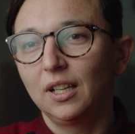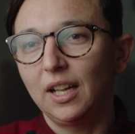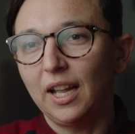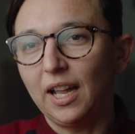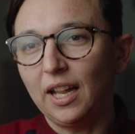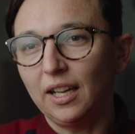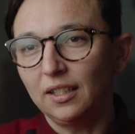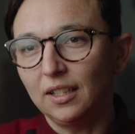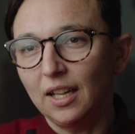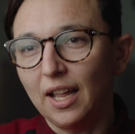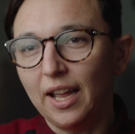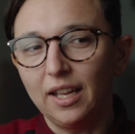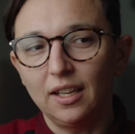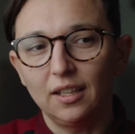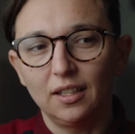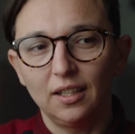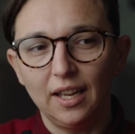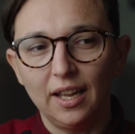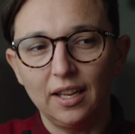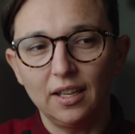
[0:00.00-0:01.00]
and
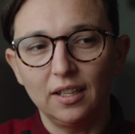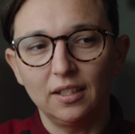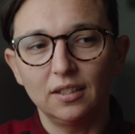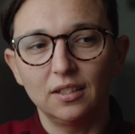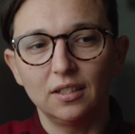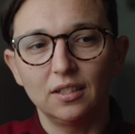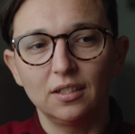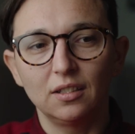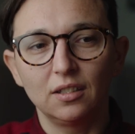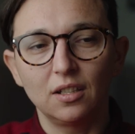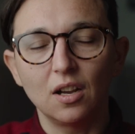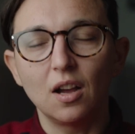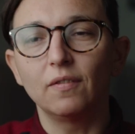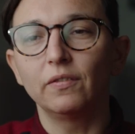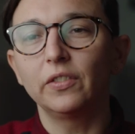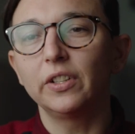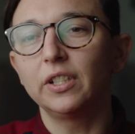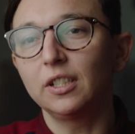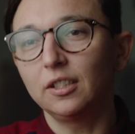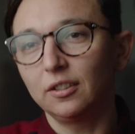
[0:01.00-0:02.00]
like and
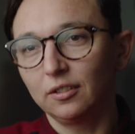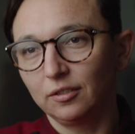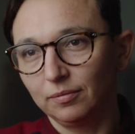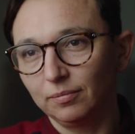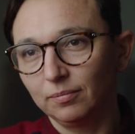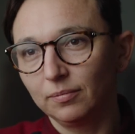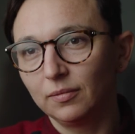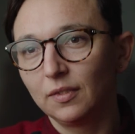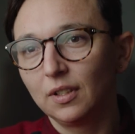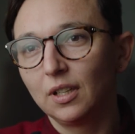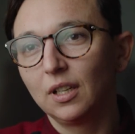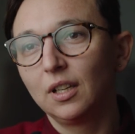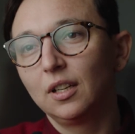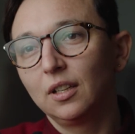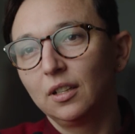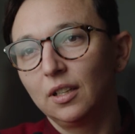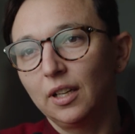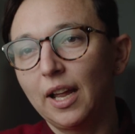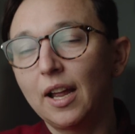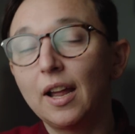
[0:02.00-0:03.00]
confident.
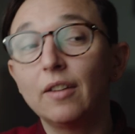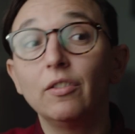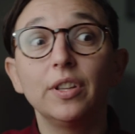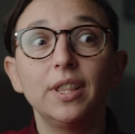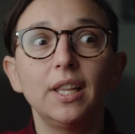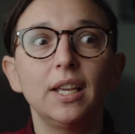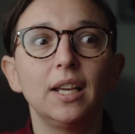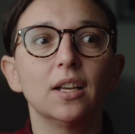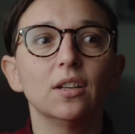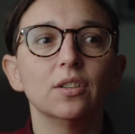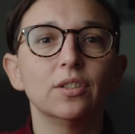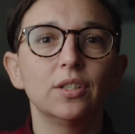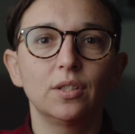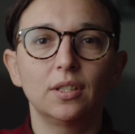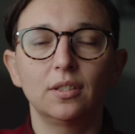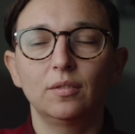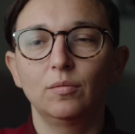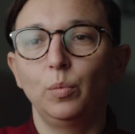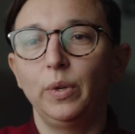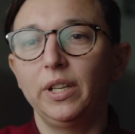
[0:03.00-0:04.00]
Everything
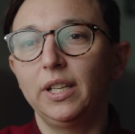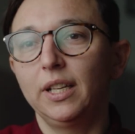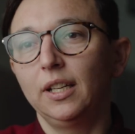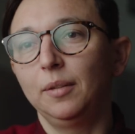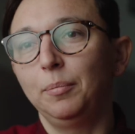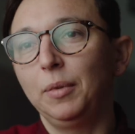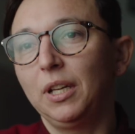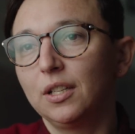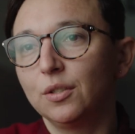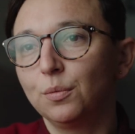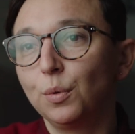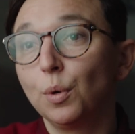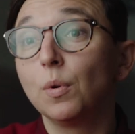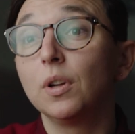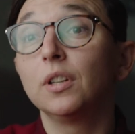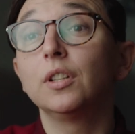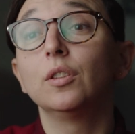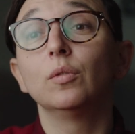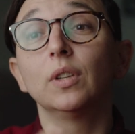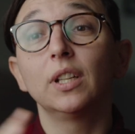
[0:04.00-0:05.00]
else we did because we
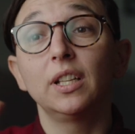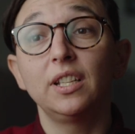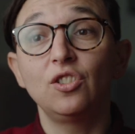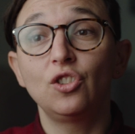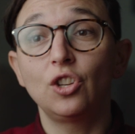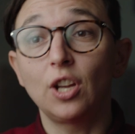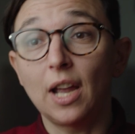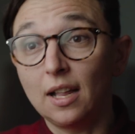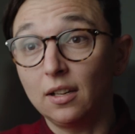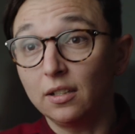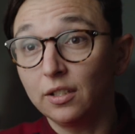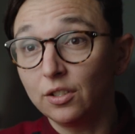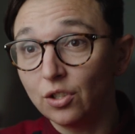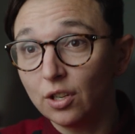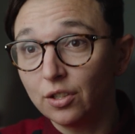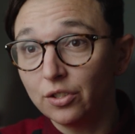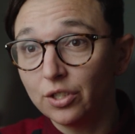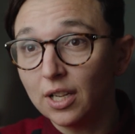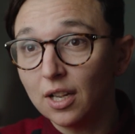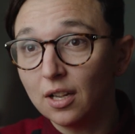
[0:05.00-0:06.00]
wanted to really challenge
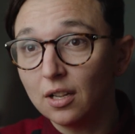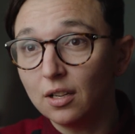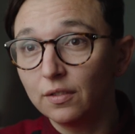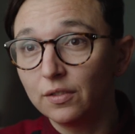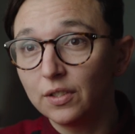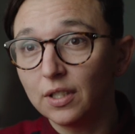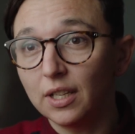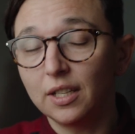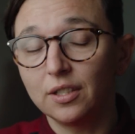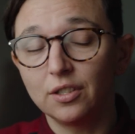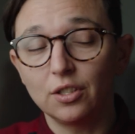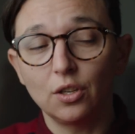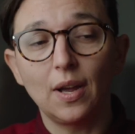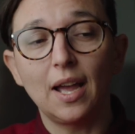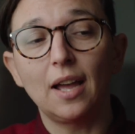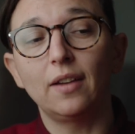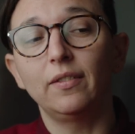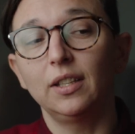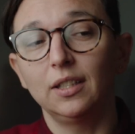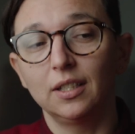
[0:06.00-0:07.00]
ourselves. And so
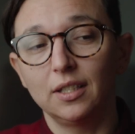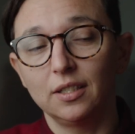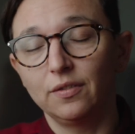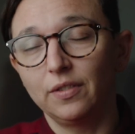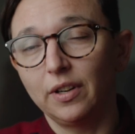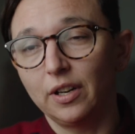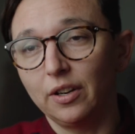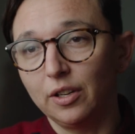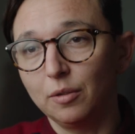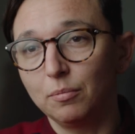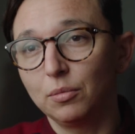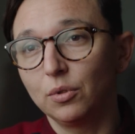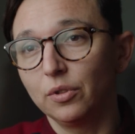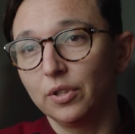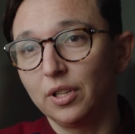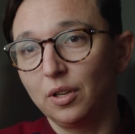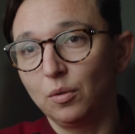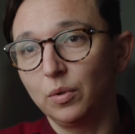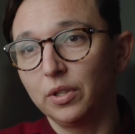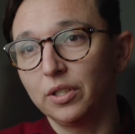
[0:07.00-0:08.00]
having this
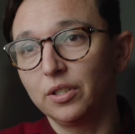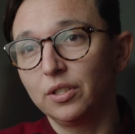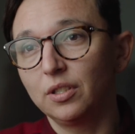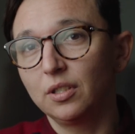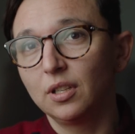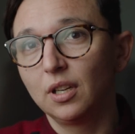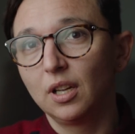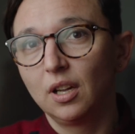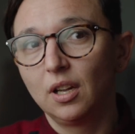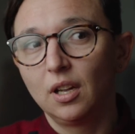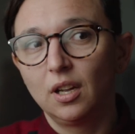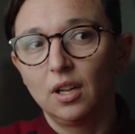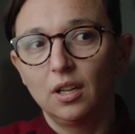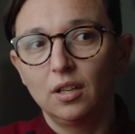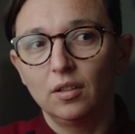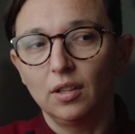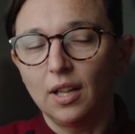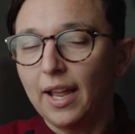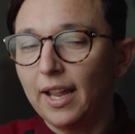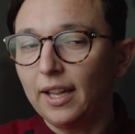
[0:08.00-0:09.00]
variable that was
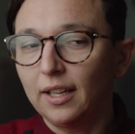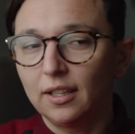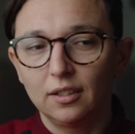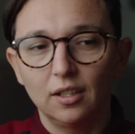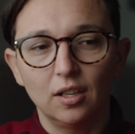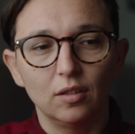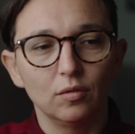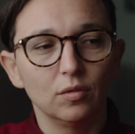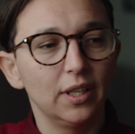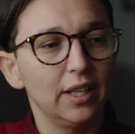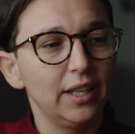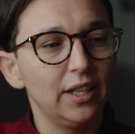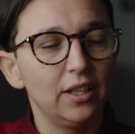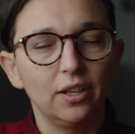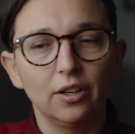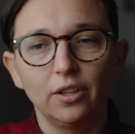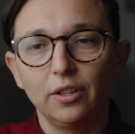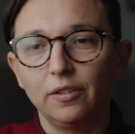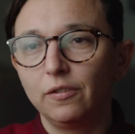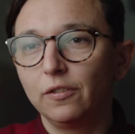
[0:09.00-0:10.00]
like a really
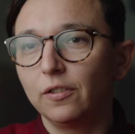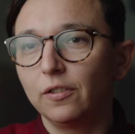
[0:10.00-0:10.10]
good